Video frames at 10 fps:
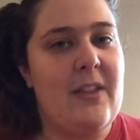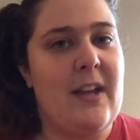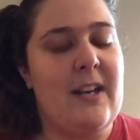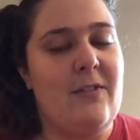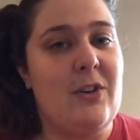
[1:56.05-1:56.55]

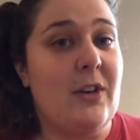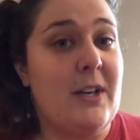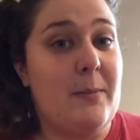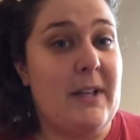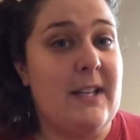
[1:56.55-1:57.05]
that if you're
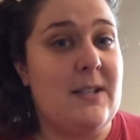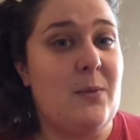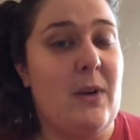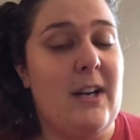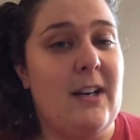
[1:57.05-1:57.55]
in a place
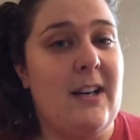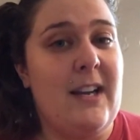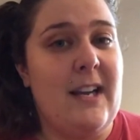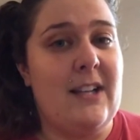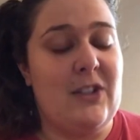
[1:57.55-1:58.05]
where
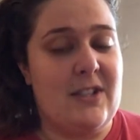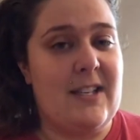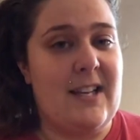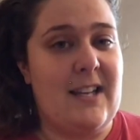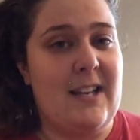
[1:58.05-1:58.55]
it looks
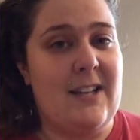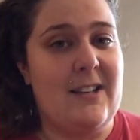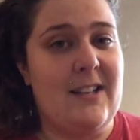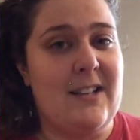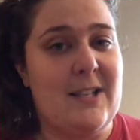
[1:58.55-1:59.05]
like
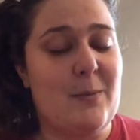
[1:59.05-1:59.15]
that the